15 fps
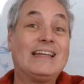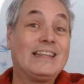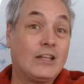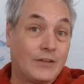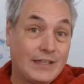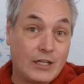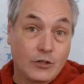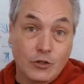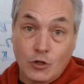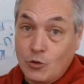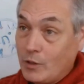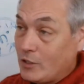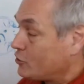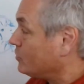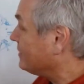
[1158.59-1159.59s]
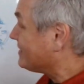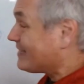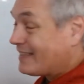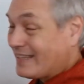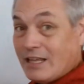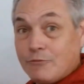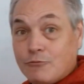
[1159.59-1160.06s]
Now the other question is
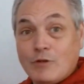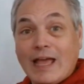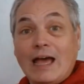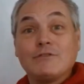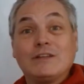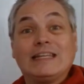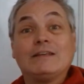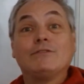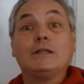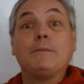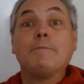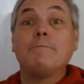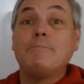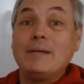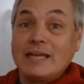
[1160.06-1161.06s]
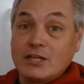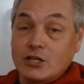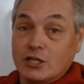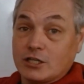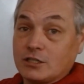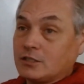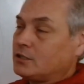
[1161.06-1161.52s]
that if we have an even
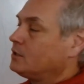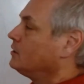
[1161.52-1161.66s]
bigger